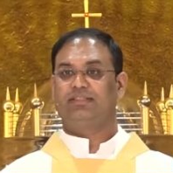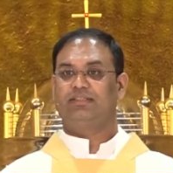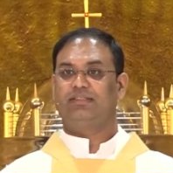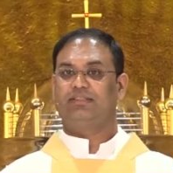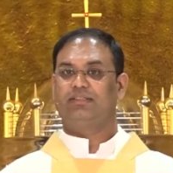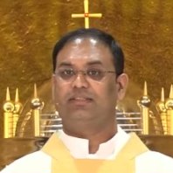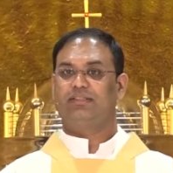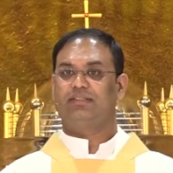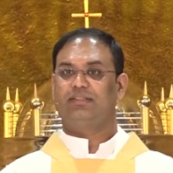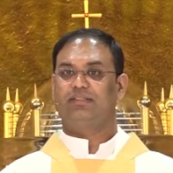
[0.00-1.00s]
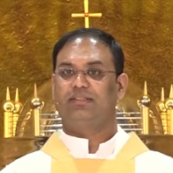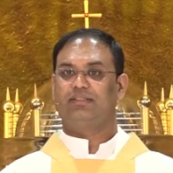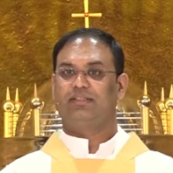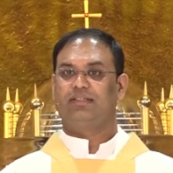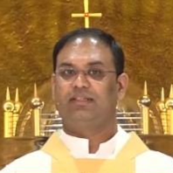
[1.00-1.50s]

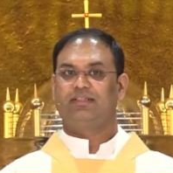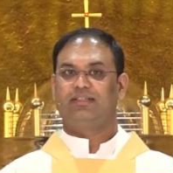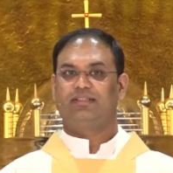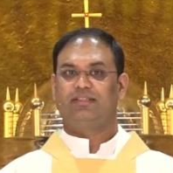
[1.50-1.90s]
Nothing is said.